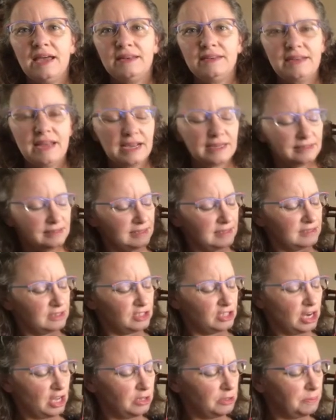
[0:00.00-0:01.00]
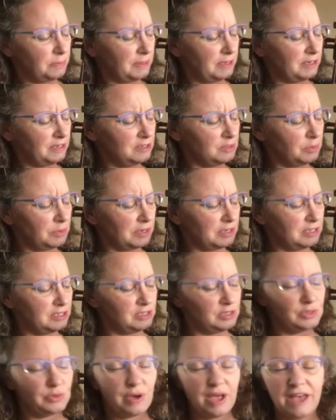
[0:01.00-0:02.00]
Next, as cello players, we're going to
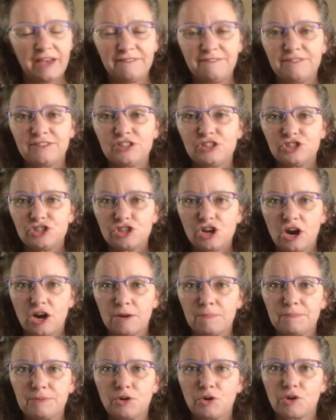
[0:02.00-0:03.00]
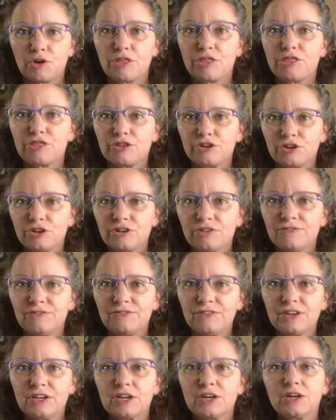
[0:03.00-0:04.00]
do F sharp, your third
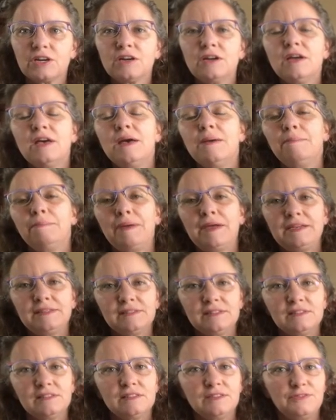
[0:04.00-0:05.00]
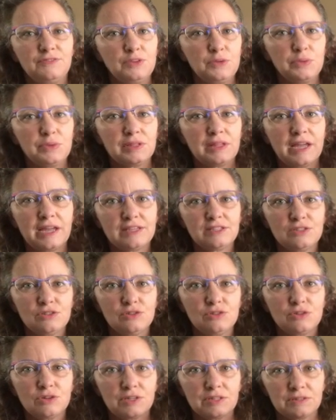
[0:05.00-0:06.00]
finger. Basses, if you would like to,
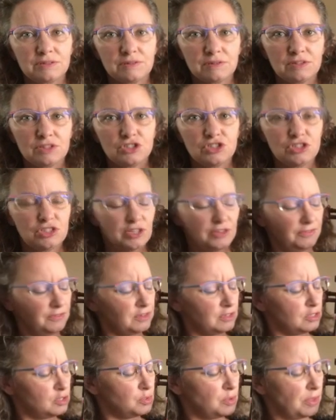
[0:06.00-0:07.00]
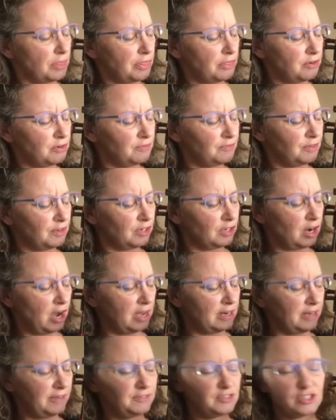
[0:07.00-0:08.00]
you can shift to a third finger
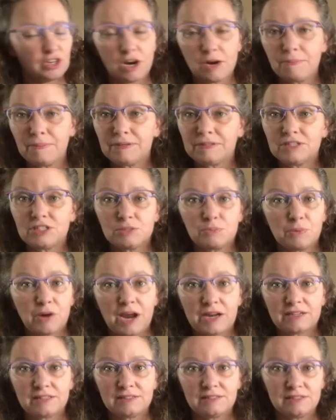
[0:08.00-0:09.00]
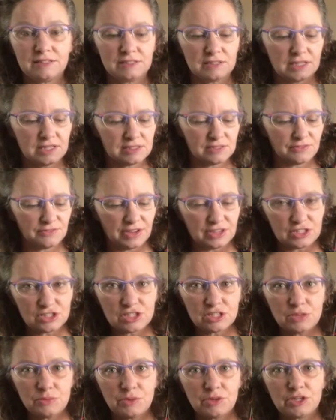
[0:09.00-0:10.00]
on F sharp and just practice this, because
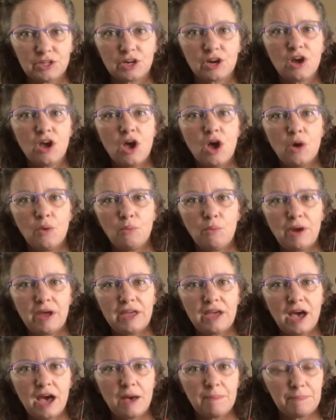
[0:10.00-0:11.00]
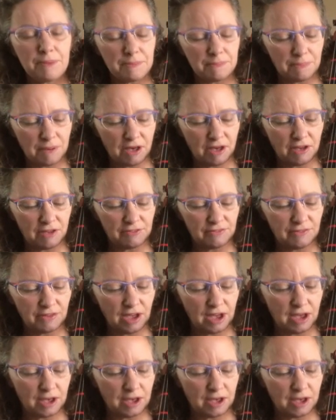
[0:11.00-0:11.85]
eventually when you're way up above